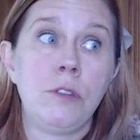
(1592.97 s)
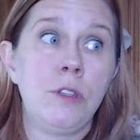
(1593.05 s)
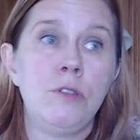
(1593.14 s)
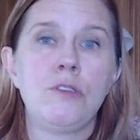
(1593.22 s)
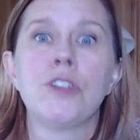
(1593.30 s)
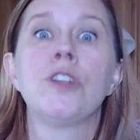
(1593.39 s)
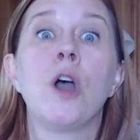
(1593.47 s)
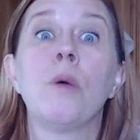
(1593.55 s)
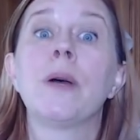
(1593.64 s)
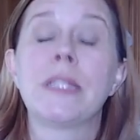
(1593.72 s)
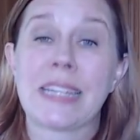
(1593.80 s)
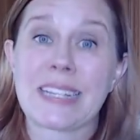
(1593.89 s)
you should know
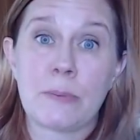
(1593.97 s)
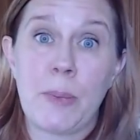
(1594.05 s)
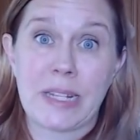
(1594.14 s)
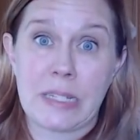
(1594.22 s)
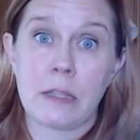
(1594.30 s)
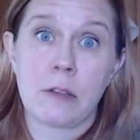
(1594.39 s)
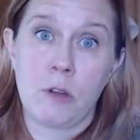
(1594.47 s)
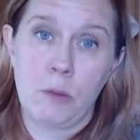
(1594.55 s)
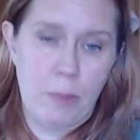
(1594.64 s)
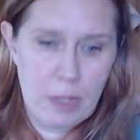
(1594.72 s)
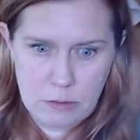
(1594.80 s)
what to expect in the group.